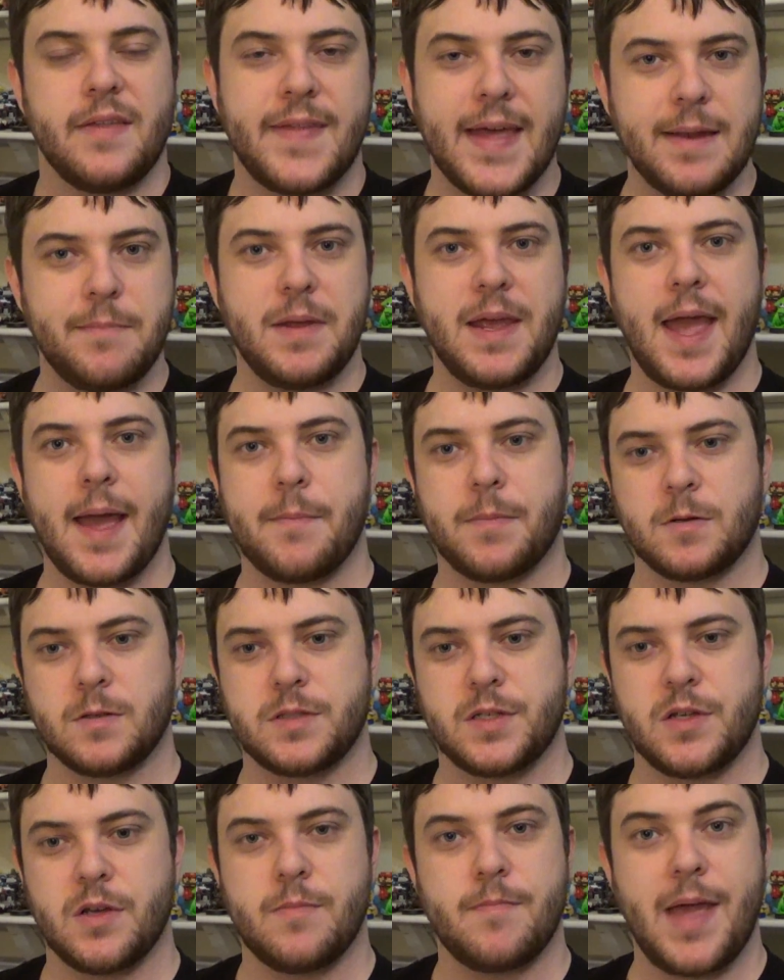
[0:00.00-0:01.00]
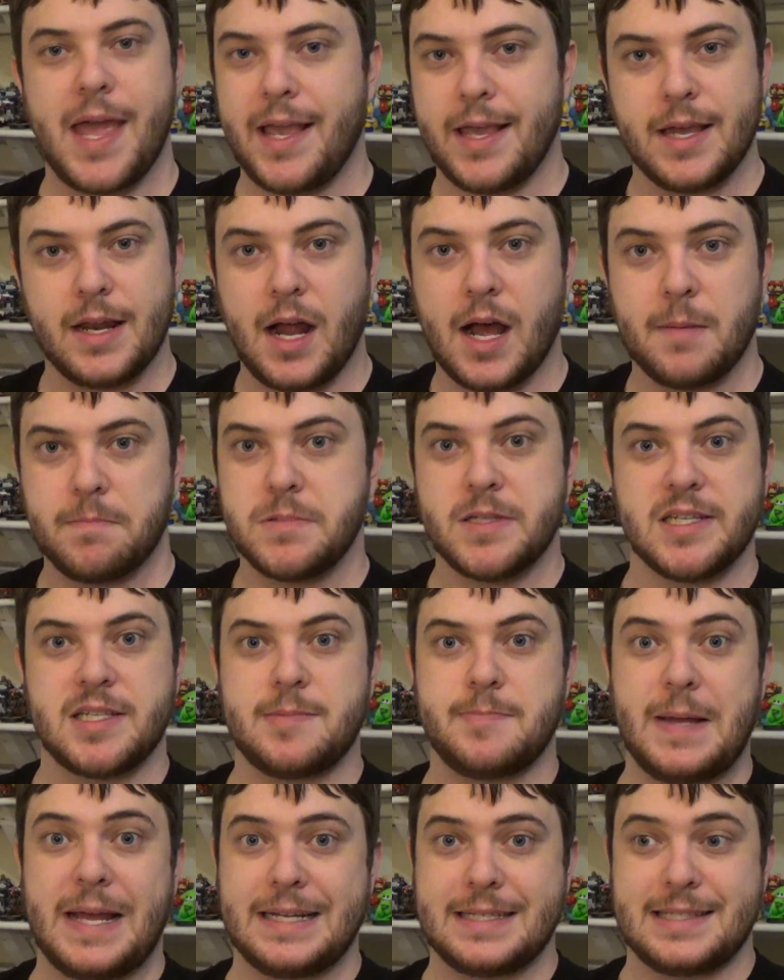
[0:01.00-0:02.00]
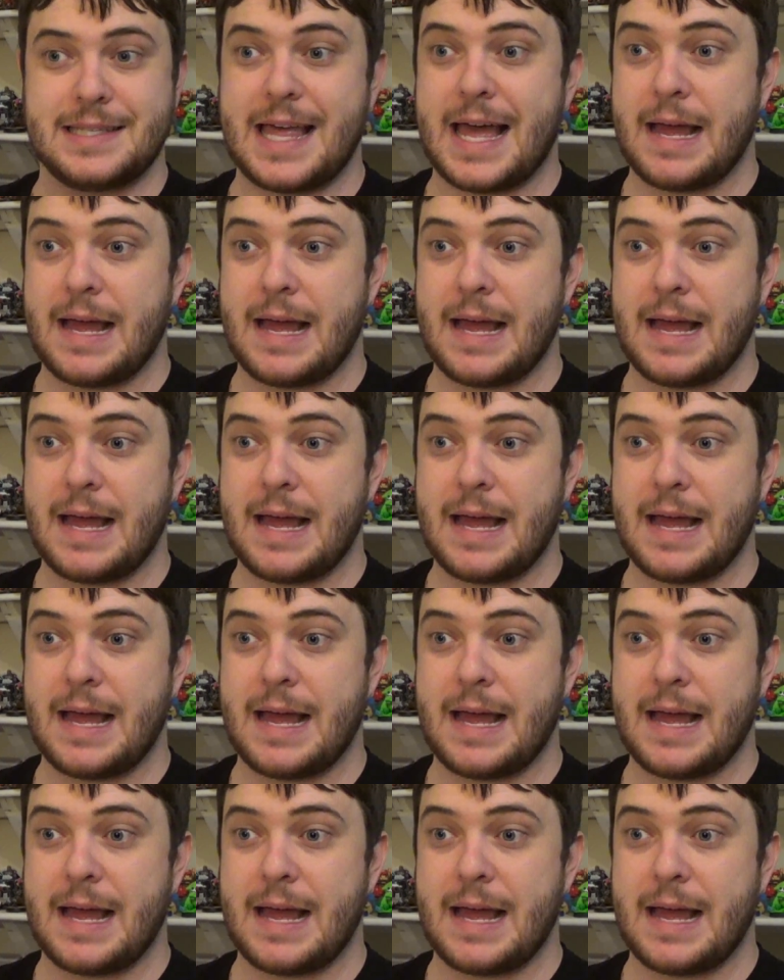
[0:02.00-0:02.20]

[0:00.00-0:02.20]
they'd be able to make it up to specs